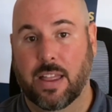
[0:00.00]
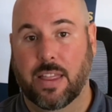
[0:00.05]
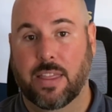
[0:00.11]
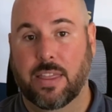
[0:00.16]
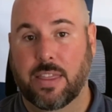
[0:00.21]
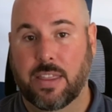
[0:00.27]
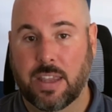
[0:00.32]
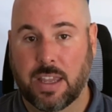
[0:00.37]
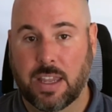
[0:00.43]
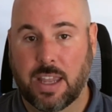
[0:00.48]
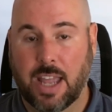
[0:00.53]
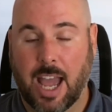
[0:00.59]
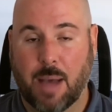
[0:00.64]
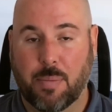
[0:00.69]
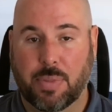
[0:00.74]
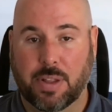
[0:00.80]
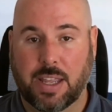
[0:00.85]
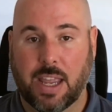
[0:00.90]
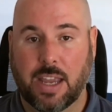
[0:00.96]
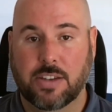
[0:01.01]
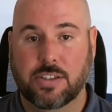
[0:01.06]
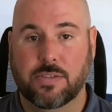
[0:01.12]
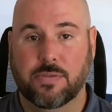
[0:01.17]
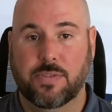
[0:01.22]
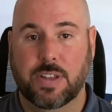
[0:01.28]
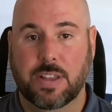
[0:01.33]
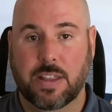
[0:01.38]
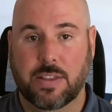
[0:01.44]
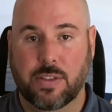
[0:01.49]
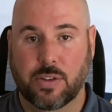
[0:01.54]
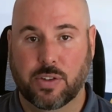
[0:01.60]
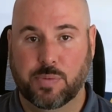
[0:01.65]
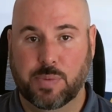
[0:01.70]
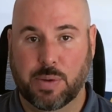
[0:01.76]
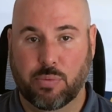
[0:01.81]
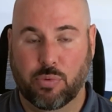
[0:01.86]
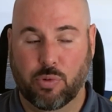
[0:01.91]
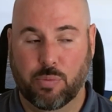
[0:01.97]
the application fee that those
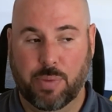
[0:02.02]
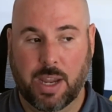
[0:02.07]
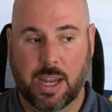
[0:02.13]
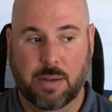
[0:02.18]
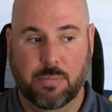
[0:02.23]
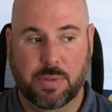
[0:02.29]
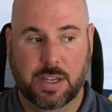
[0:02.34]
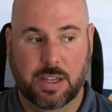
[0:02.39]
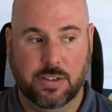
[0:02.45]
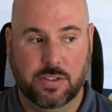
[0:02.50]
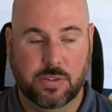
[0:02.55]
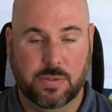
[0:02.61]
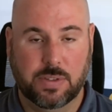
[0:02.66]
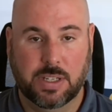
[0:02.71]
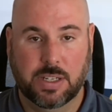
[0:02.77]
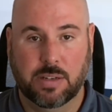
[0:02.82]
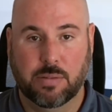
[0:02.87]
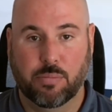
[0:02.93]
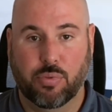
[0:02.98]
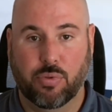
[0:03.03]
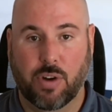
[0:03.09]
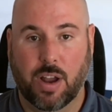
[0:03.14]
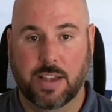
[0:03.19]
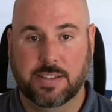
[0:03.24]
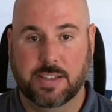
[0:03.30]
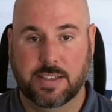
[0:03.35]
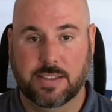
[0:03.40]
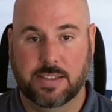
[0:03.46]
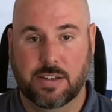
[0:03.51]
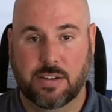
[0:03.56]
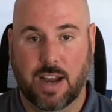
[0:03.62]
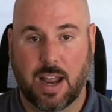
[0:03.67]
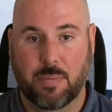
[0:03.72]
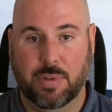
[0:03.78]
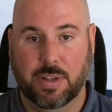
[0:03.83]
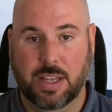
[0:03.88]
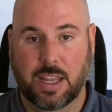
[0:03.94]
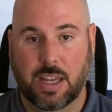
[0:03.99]
people were paid because you didn't process their
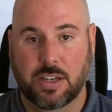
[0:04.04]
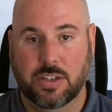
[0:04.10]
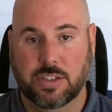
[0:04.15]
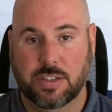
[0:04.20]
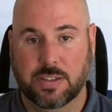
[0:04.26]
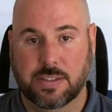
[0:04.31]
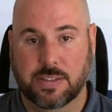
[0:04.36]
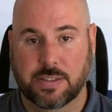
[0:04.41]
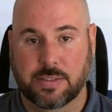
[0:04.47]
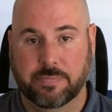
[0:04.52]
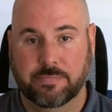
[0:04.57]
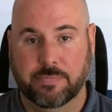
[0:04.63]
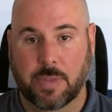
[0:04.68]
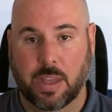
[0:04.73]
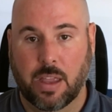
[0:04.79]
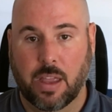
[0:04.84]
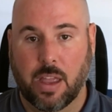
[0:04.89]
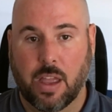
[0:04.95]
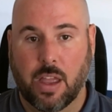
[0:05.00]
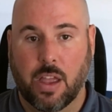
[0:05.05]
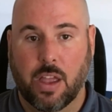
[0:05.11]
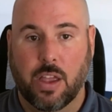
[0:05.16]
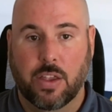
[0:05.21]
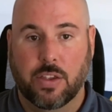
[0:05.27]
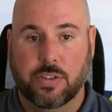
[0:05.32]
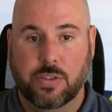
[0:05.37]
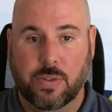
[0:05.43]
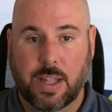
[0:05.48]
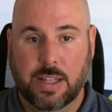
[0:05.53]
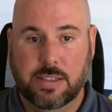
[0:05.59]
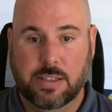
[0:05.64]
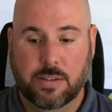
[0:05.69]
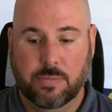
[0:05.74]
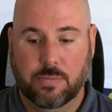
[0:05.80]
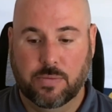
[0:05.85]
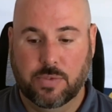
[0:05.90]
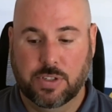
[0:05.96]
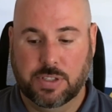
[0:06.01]
applications. So that's
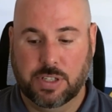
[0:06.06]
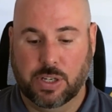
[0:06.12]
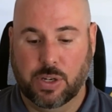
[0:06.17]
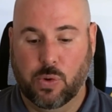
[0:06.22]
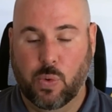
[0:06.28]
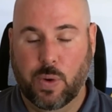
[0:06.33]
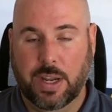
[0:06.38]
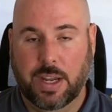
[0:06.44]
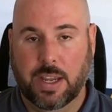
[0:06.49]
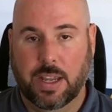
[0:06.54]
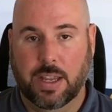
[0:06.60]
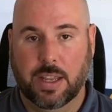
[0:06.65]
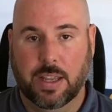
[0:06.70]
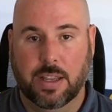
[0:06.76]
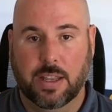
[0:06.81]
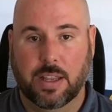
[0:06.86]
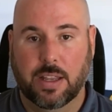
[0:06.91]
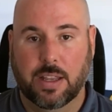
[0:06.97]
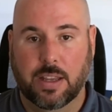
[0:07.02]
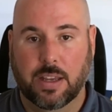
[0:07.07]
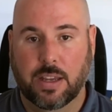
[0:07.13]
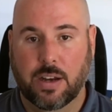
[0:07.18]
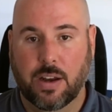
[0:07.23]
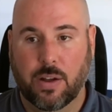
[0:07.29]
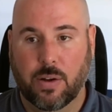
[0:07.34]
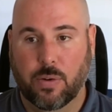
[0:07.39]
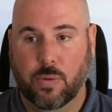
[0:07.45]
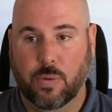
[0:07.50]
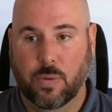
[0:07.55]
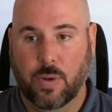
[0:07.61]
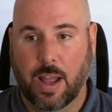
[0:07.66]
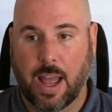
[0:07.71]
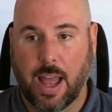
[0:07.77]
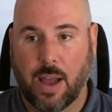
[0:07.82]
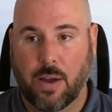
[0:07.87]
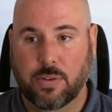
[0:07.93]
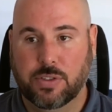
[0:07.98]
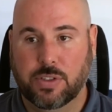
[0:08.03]
just a quick,
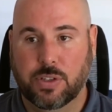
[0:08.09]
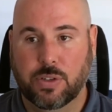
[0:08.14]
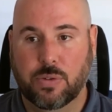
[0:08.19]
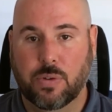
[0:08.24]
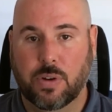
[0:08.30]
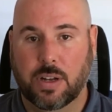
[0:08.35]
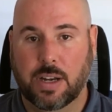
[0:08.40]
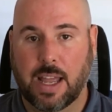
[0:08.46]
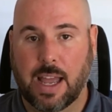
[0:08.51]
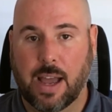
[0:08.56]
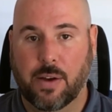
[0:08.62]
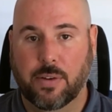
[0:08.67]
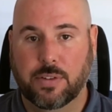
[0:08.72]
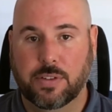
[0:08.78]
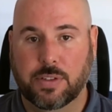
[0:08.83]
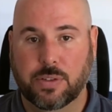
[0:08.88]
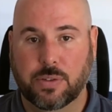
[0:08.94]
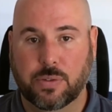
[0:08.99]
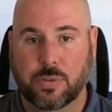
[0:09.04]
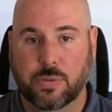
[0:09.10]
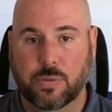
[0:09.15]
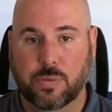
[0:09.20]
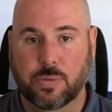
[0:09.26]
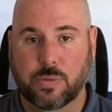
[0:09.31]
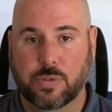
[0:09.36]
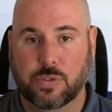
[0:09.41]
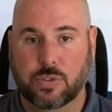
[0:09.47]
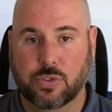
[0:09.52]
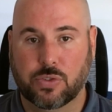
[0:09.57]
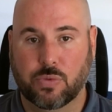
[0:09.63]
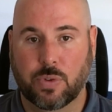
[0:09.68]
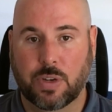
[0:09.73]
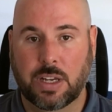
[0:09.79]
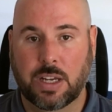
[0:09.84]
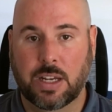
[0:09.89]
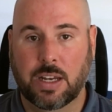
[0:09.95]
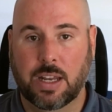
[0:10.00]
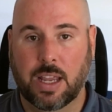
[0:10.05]
how-to on how to
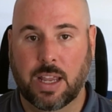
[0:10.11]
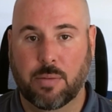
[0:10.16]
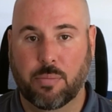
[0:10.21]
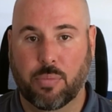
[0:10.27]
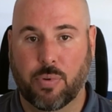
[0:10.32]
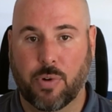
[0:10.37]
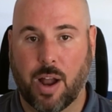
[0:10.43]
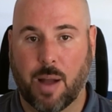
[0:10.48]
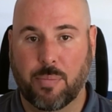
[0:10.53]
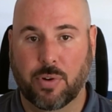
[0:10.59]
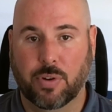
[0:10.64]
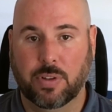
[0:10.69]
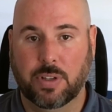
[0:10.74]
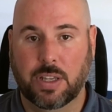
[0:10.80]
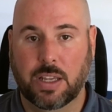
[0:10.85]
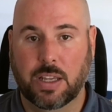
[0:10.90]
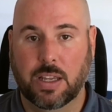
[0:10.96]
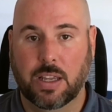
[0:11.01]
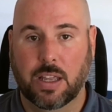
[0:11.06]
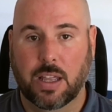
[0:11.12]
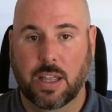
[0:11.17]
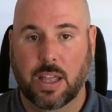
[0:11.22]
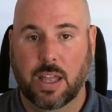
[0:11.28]
screen and properly